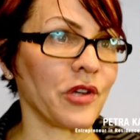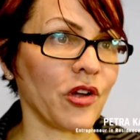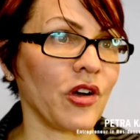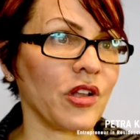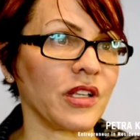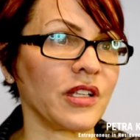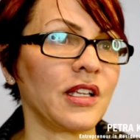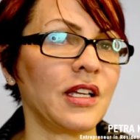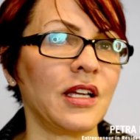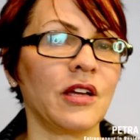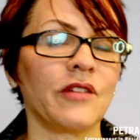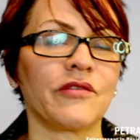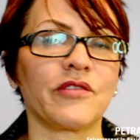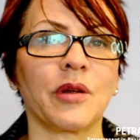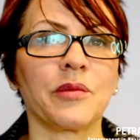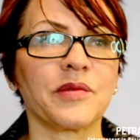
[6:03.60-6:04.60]
call it,
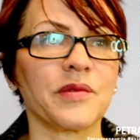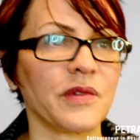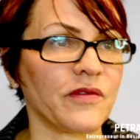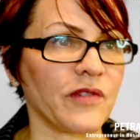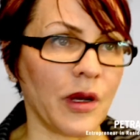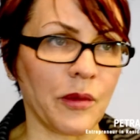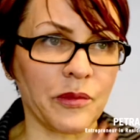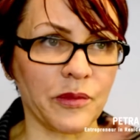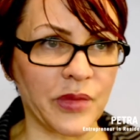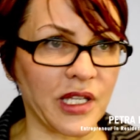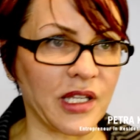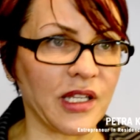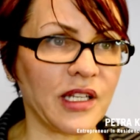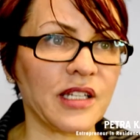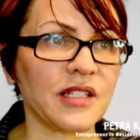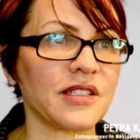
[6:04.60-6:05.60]
from, from
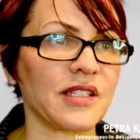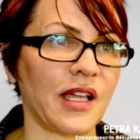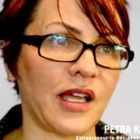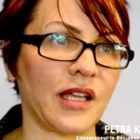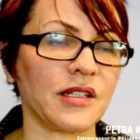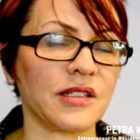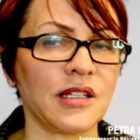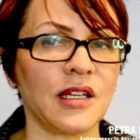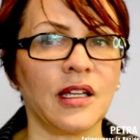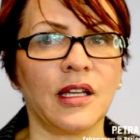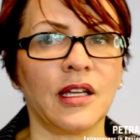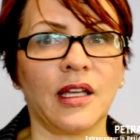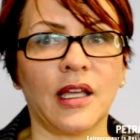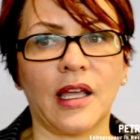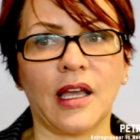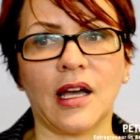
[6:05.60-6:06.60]
beginning to end.
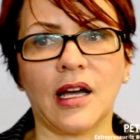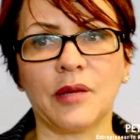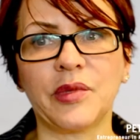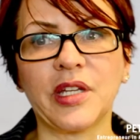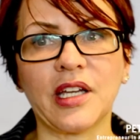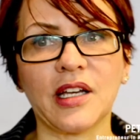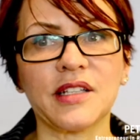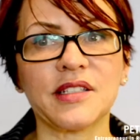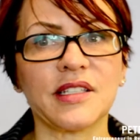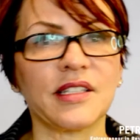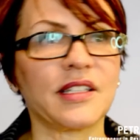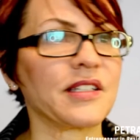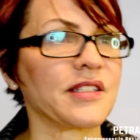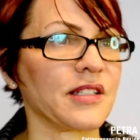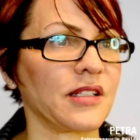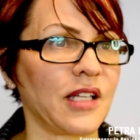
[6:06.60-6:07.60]
Uh, because it
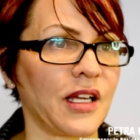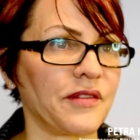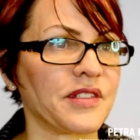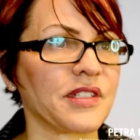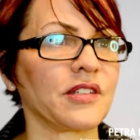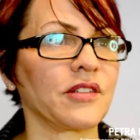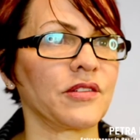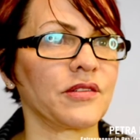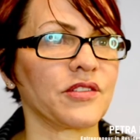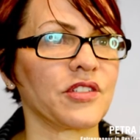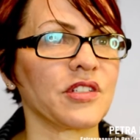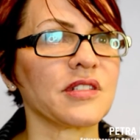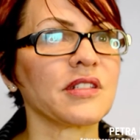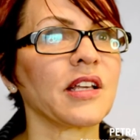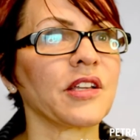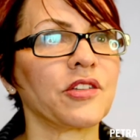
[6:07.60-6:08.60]
is a life skill.
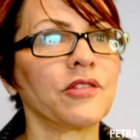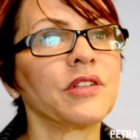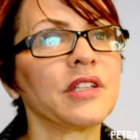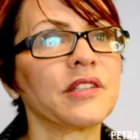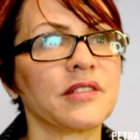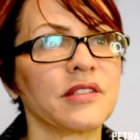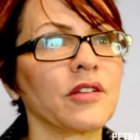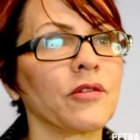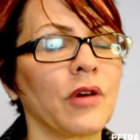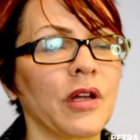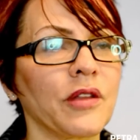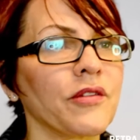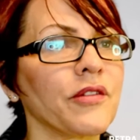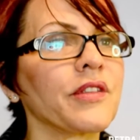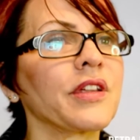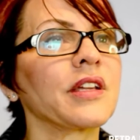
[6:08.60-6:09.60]
Just like you need to know
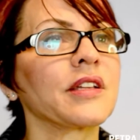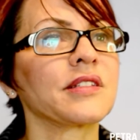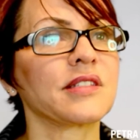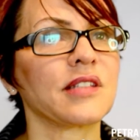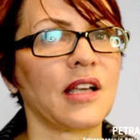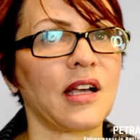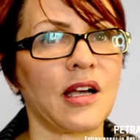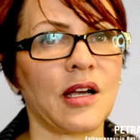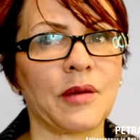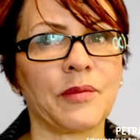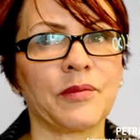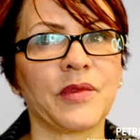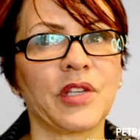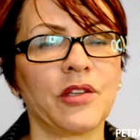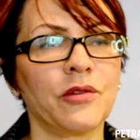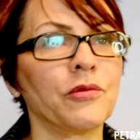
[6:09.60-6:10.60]
other things,
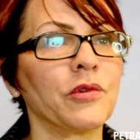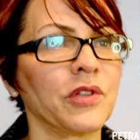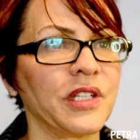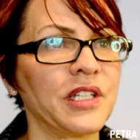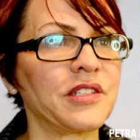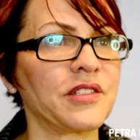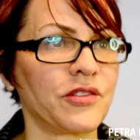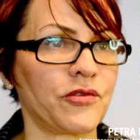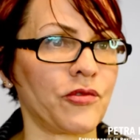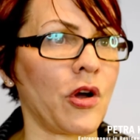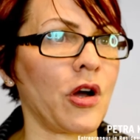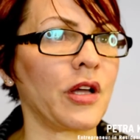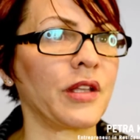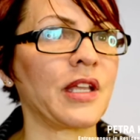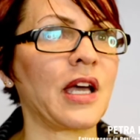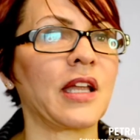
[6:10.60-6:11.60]
um, you will need to draw
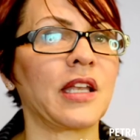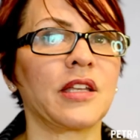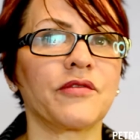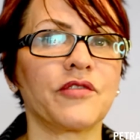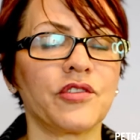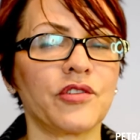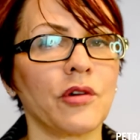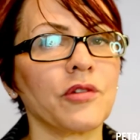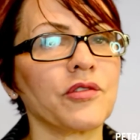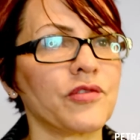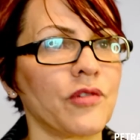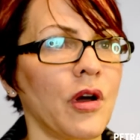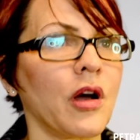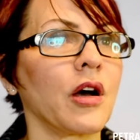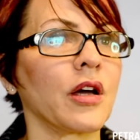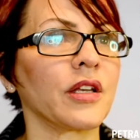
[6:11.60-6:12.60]
on that. And if you don't
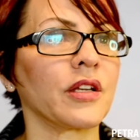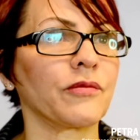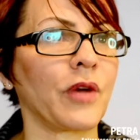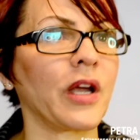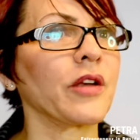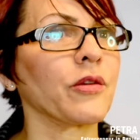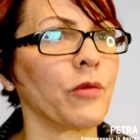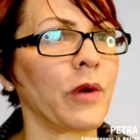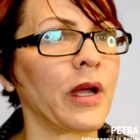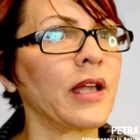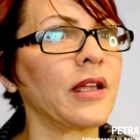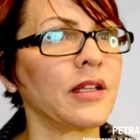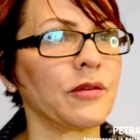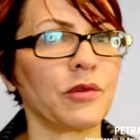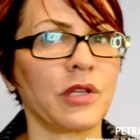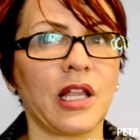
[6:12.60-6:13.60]
draw on it right away,
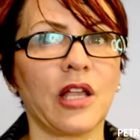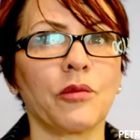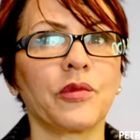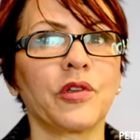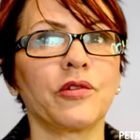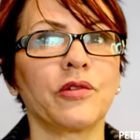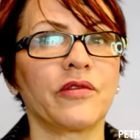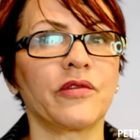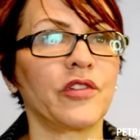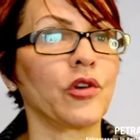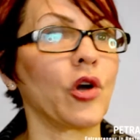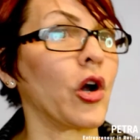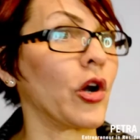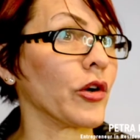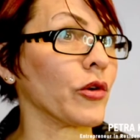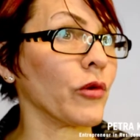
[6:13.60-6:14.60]
it will help you if you
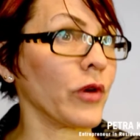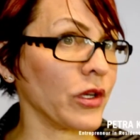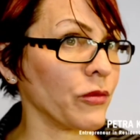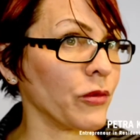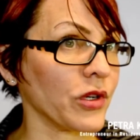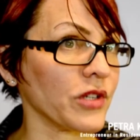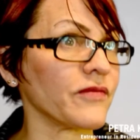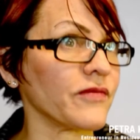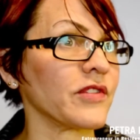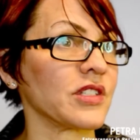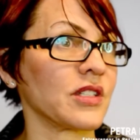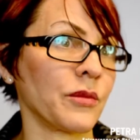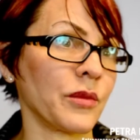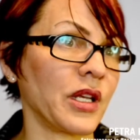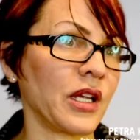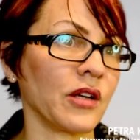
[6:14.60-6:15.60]
are going to work for
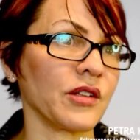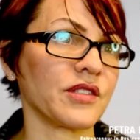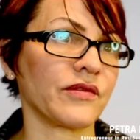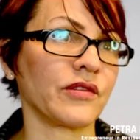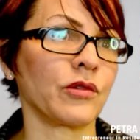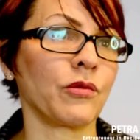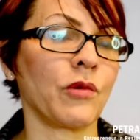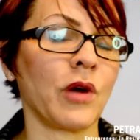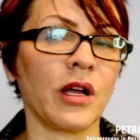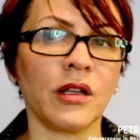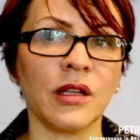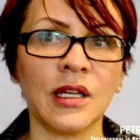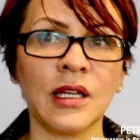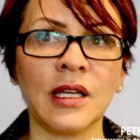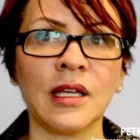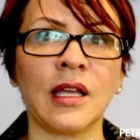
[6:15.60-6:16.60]
somebody else for a while.
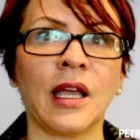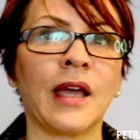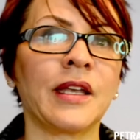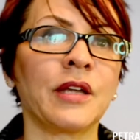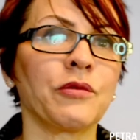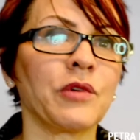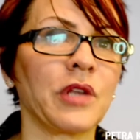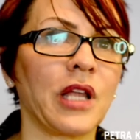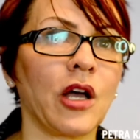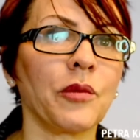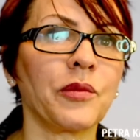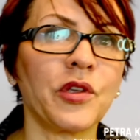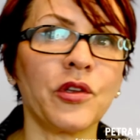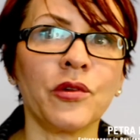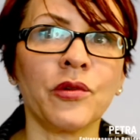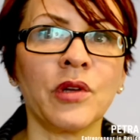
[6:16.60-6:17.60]
And it will help
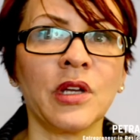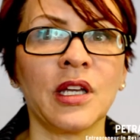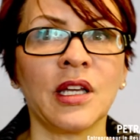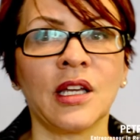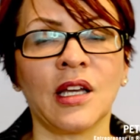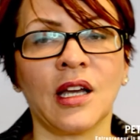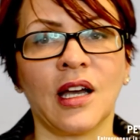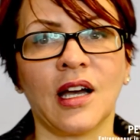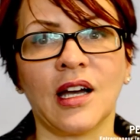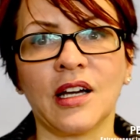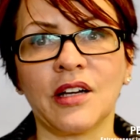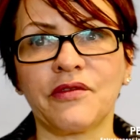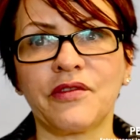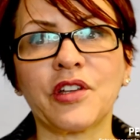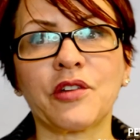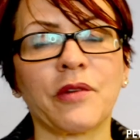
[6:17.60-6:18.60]
you uh,
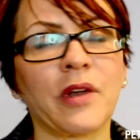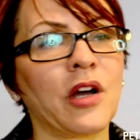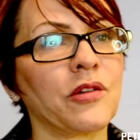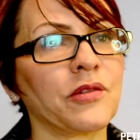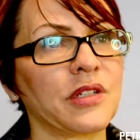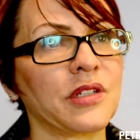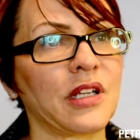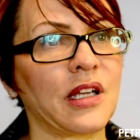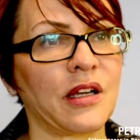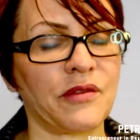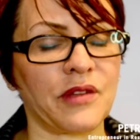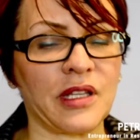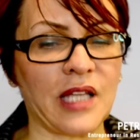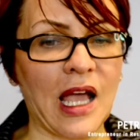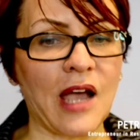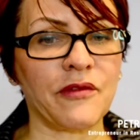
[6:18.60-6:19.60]
figure out, uh,
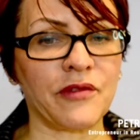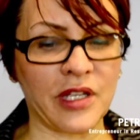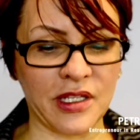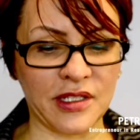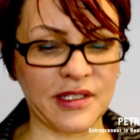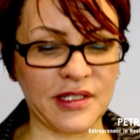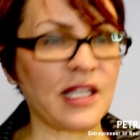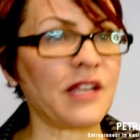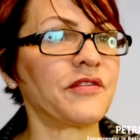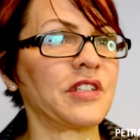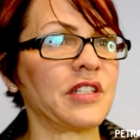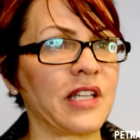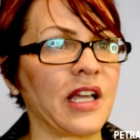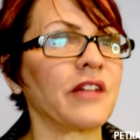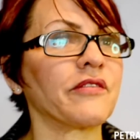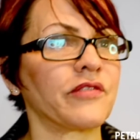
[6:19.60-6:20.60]
have a safety
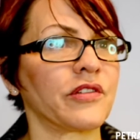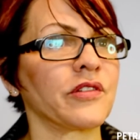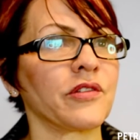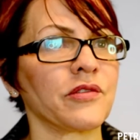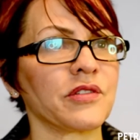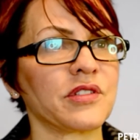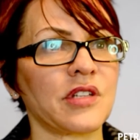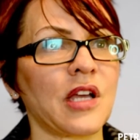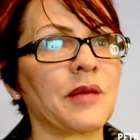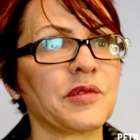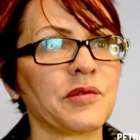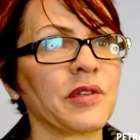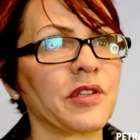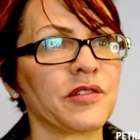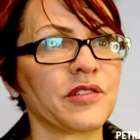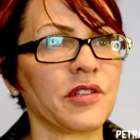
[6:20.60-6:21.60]
net for those times
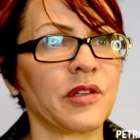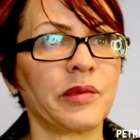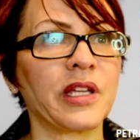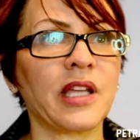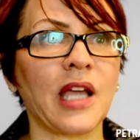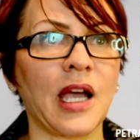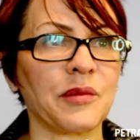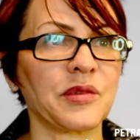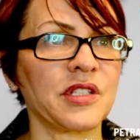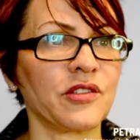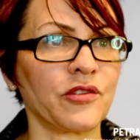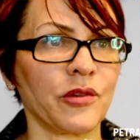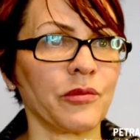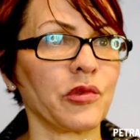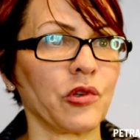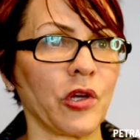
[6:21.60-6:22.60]
when there's going to be gaps in your
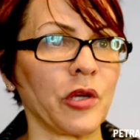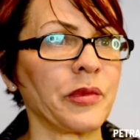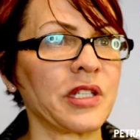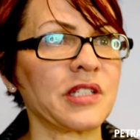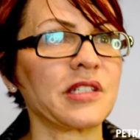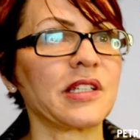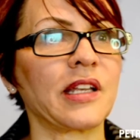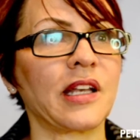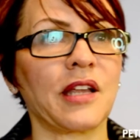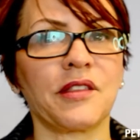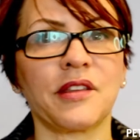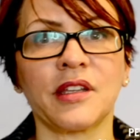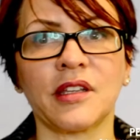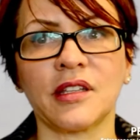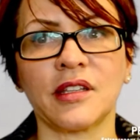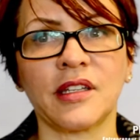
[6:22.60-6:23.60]
employment. And I
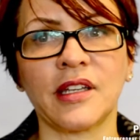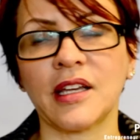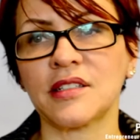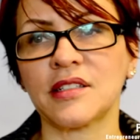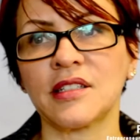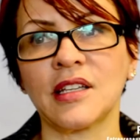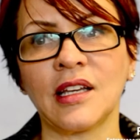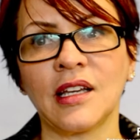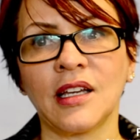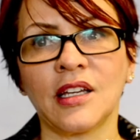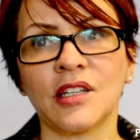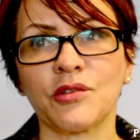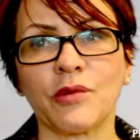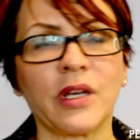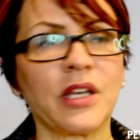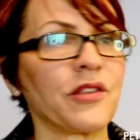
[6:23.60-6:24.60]
think in the next
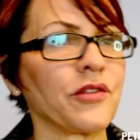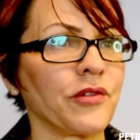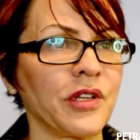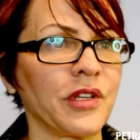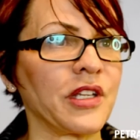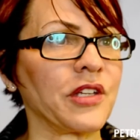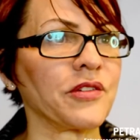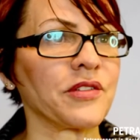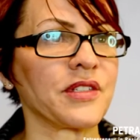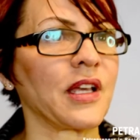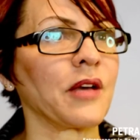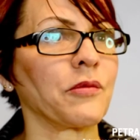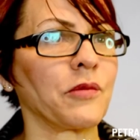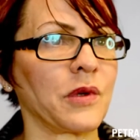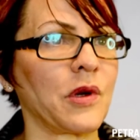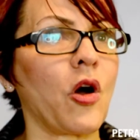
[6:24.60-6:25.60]
20, 30 years that
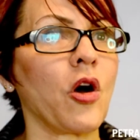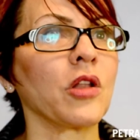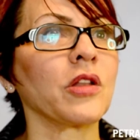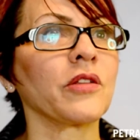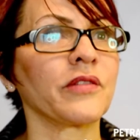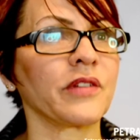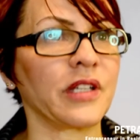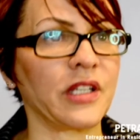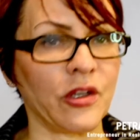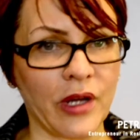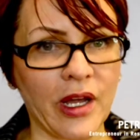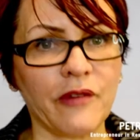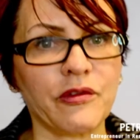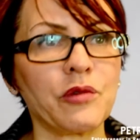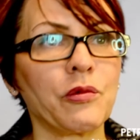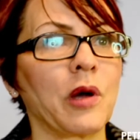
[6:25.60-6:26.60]
all of, you know,
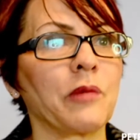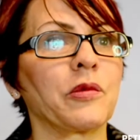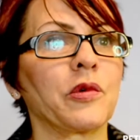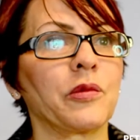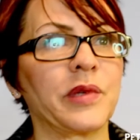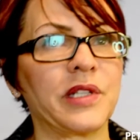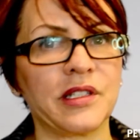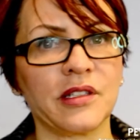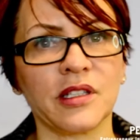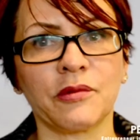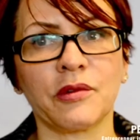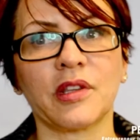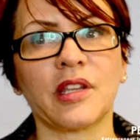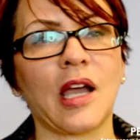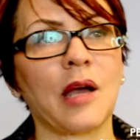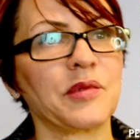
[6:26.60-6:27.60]
everyone will be dealing
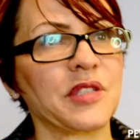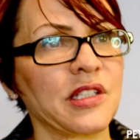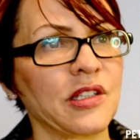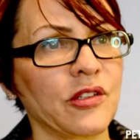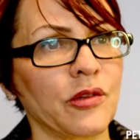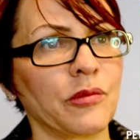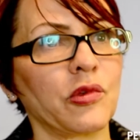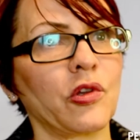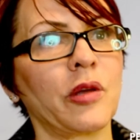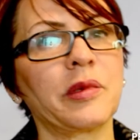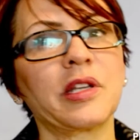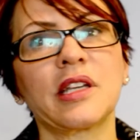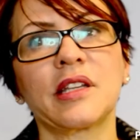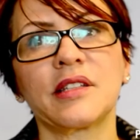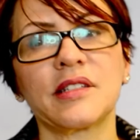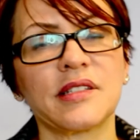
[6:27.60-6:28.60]
with gaps in their employment,
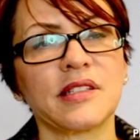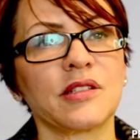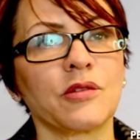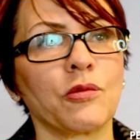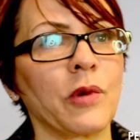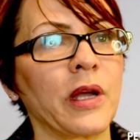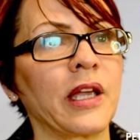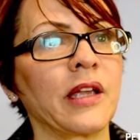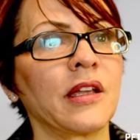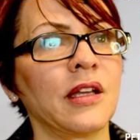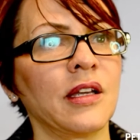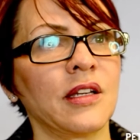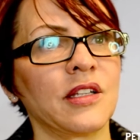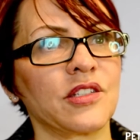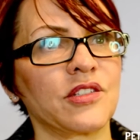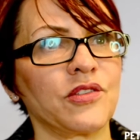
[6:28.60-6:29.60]
and this is a way
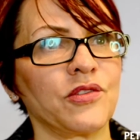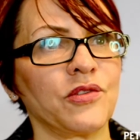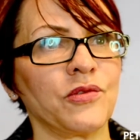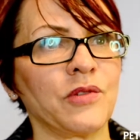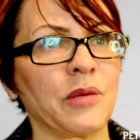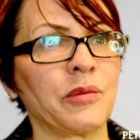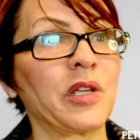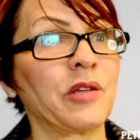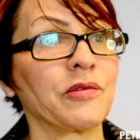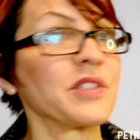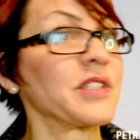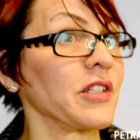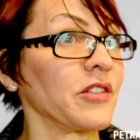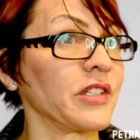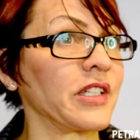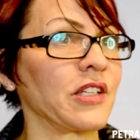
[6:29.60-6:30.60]
to uh, be
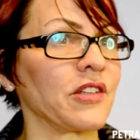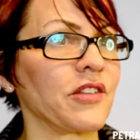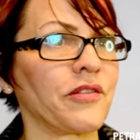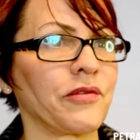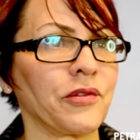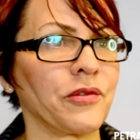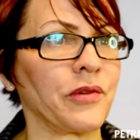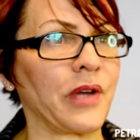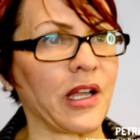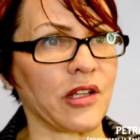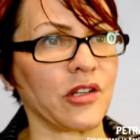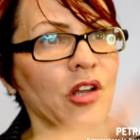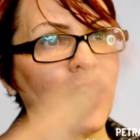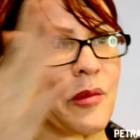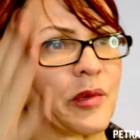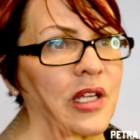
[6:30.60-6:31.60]
resilient through
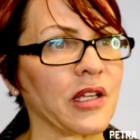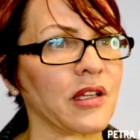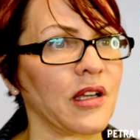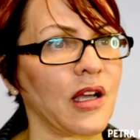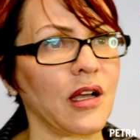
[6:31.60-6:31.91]
economic